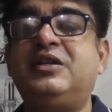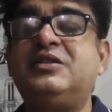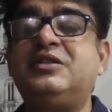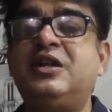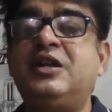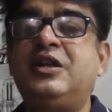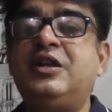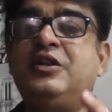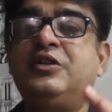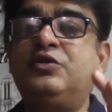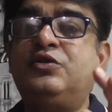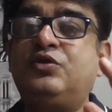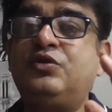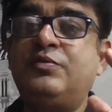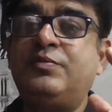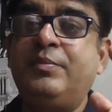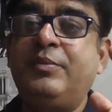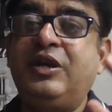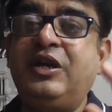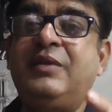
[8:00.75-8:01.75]
is
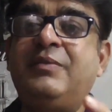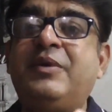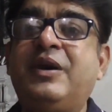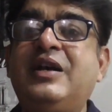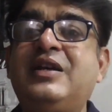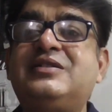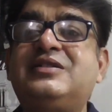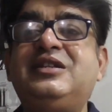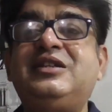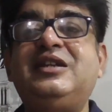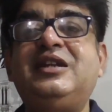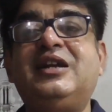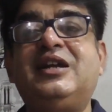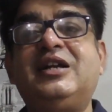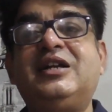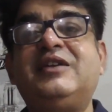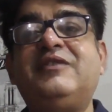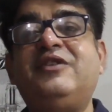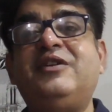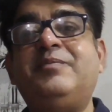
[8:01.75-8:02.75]
to minimize the
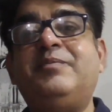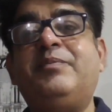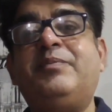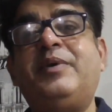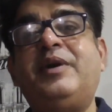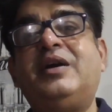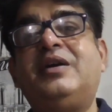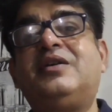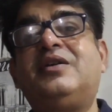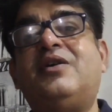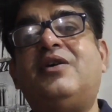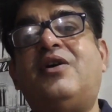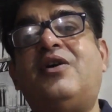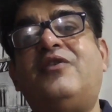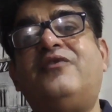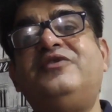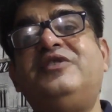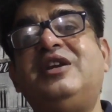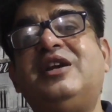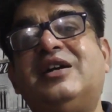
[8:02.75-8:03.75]
negative impact
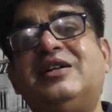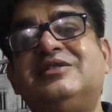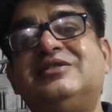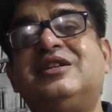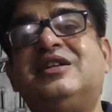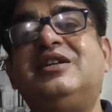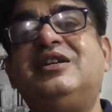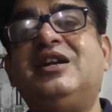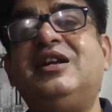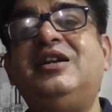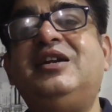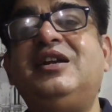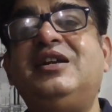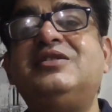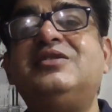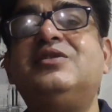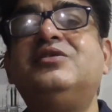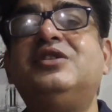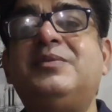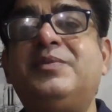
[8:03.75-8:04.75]
of the
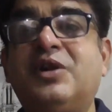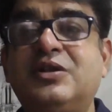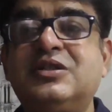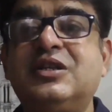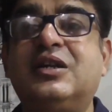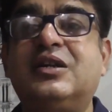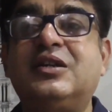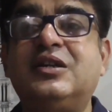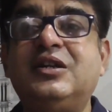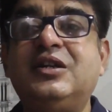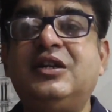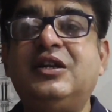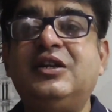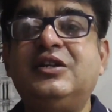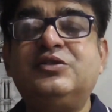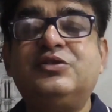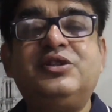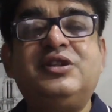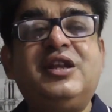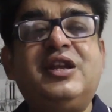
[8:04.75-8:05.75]
uncertainties on the project.
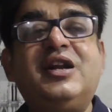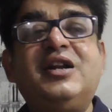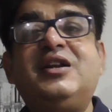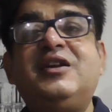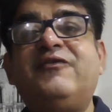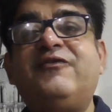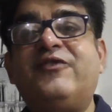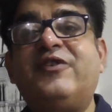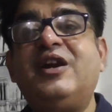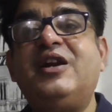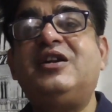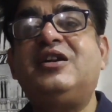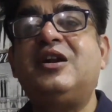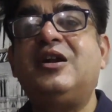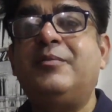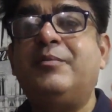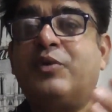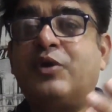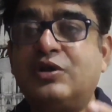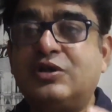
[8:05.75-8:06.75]
So there are
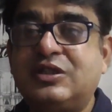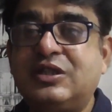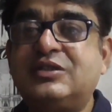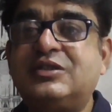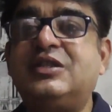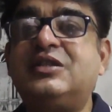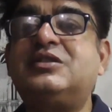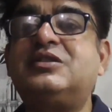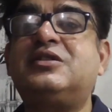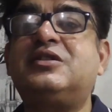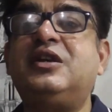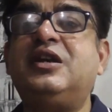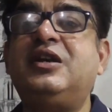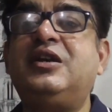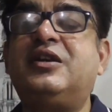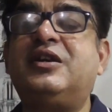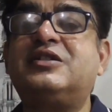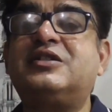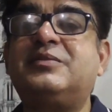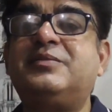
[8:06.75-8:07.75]
different processes
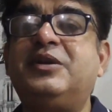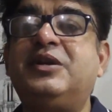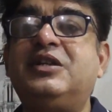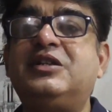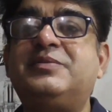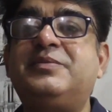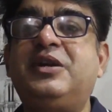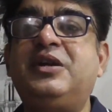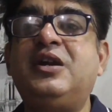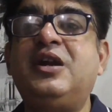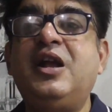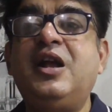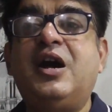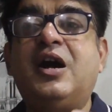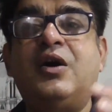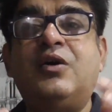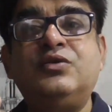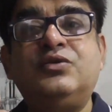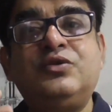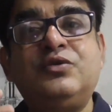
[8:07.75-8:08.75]
in risk management,
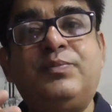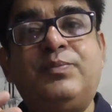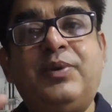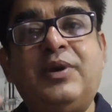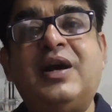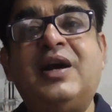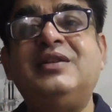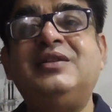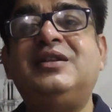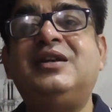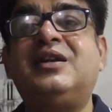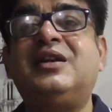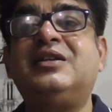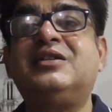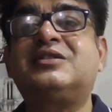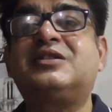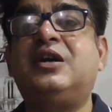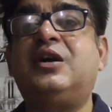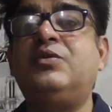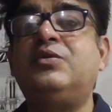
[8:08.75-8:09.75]
how to plan the
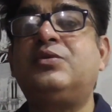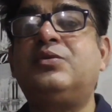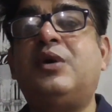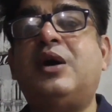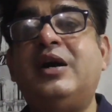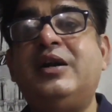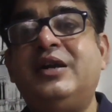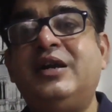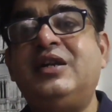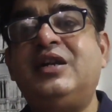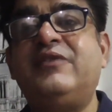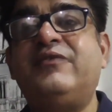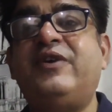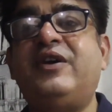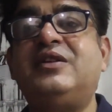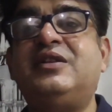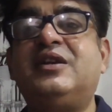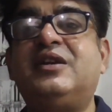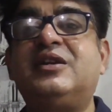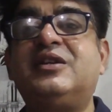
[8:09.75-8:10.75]
risk, how to
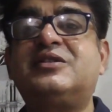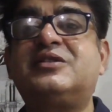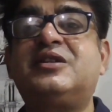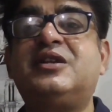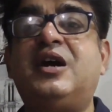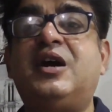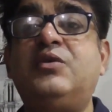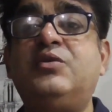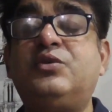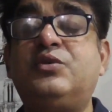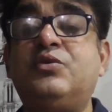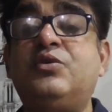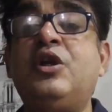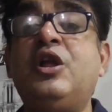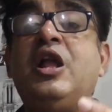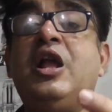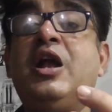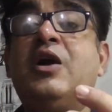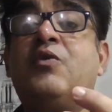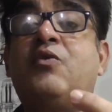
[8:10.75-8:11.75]
identify the risk, how to
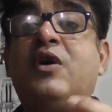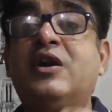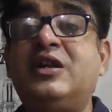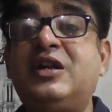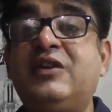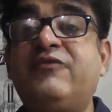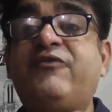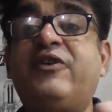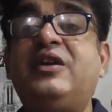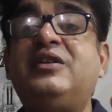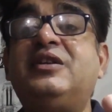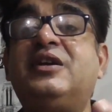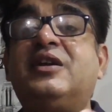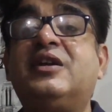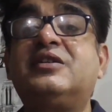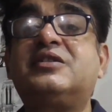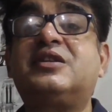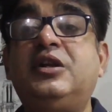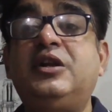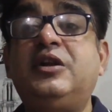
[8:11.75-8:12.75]
quantify the
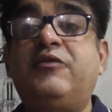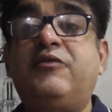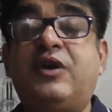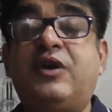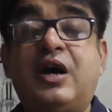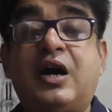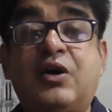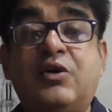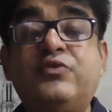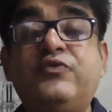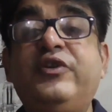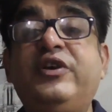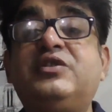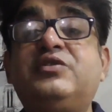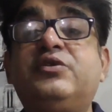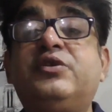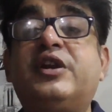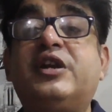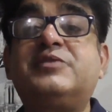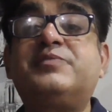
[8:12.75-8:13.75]
risk, how we
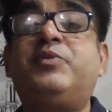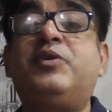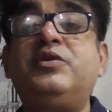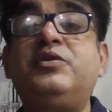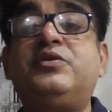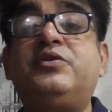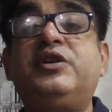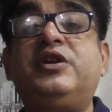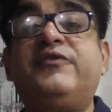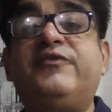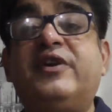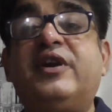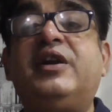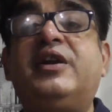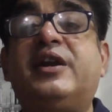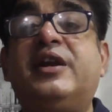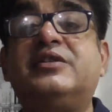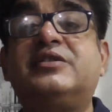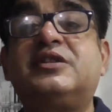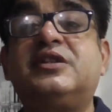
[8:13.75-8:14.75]
should respond to different
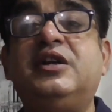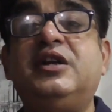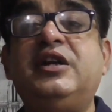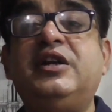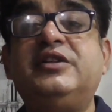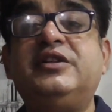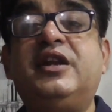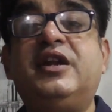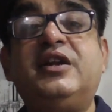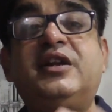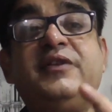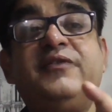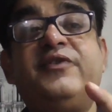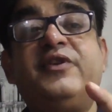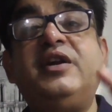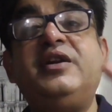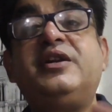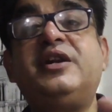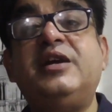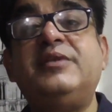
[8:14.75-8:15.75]
risks. There are
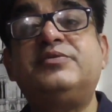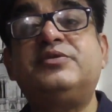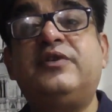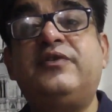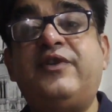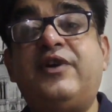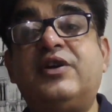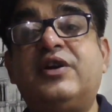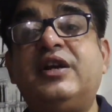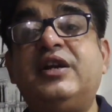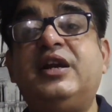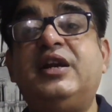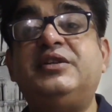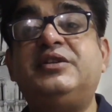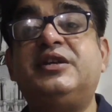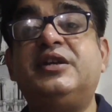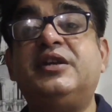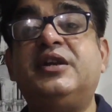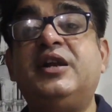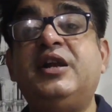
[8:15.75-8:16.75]
different types of
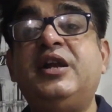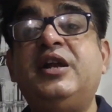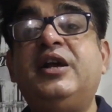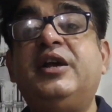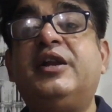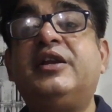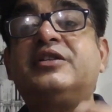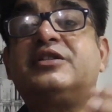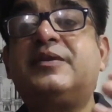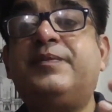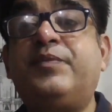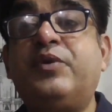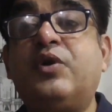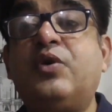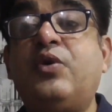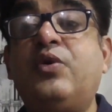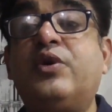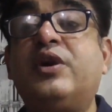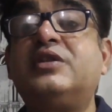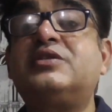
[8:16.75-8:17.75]
organization, risk
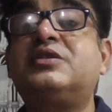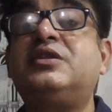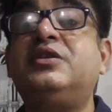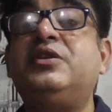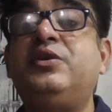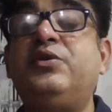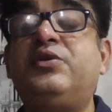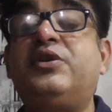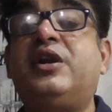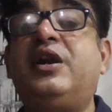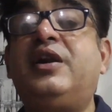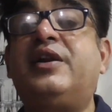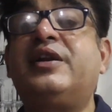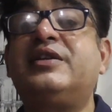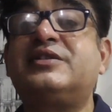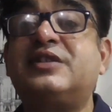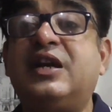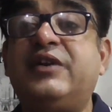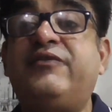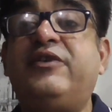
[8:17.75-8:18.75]
pro, risk neutral,
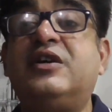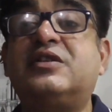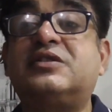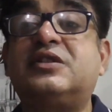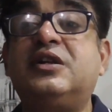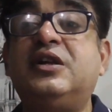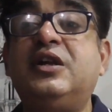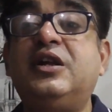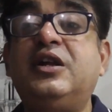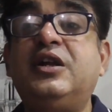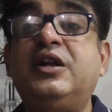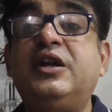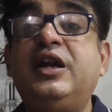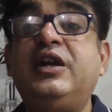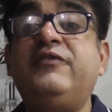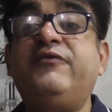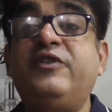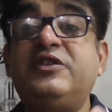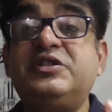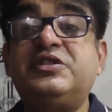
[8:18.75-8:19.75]
risk averse.
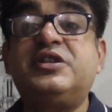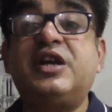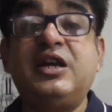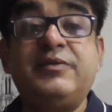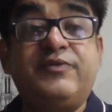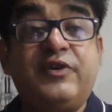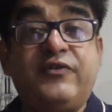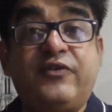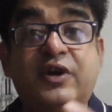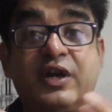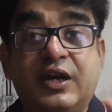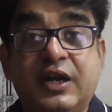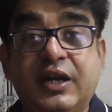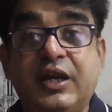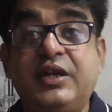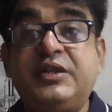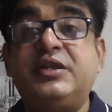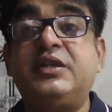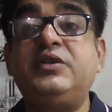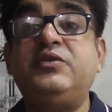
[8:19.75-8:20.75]
In which type of
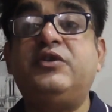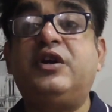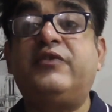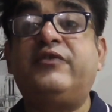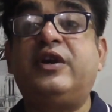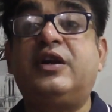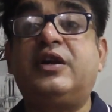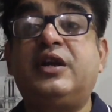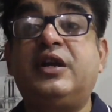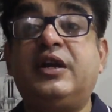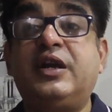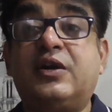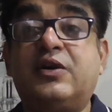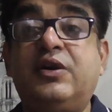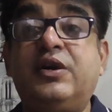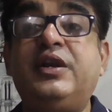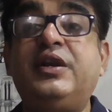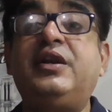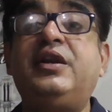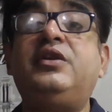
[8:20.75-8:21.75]
organization you are working,
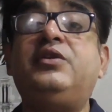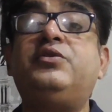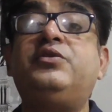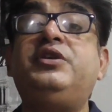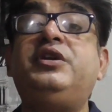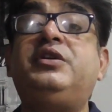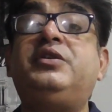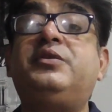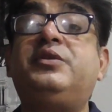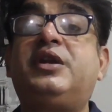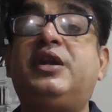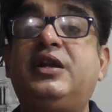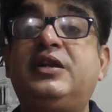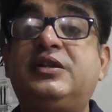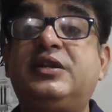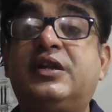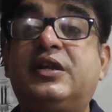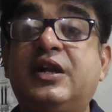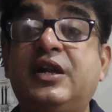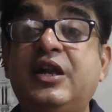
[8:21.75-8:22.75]
accordingly you need to take
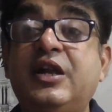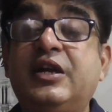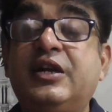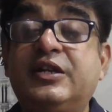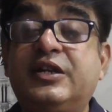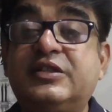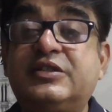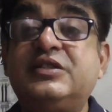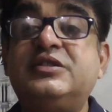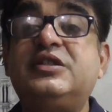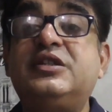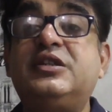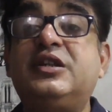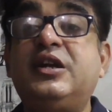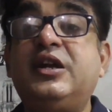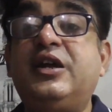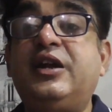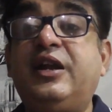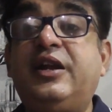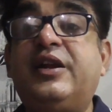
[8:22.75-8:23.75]
the
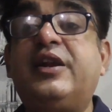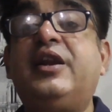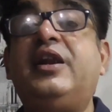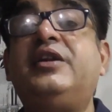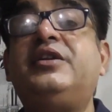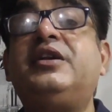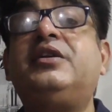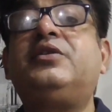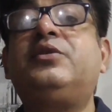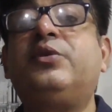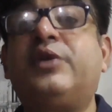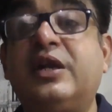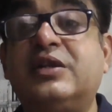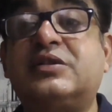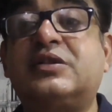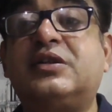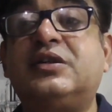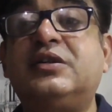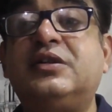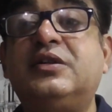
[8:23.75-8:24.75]
decision related to
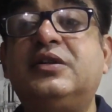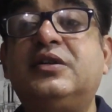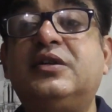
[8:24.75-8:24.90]
risk.